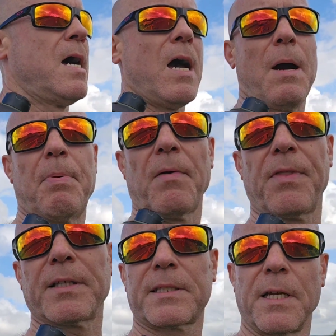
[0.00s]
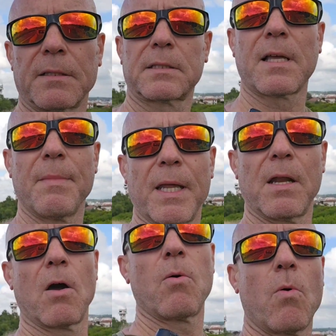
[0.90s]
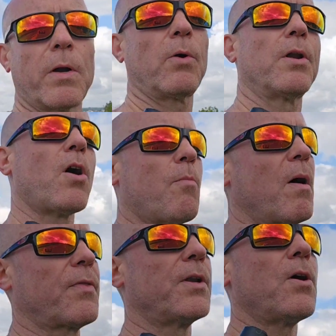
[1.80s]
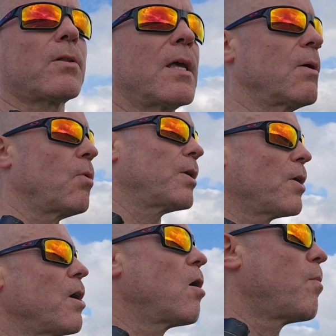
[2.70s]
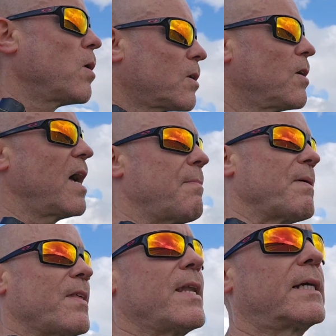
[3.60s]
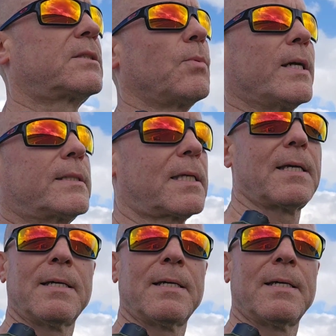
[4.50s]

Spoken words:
about this year's Camino? What do I know about the Norte? What do I know about what's going to happen the next weeks?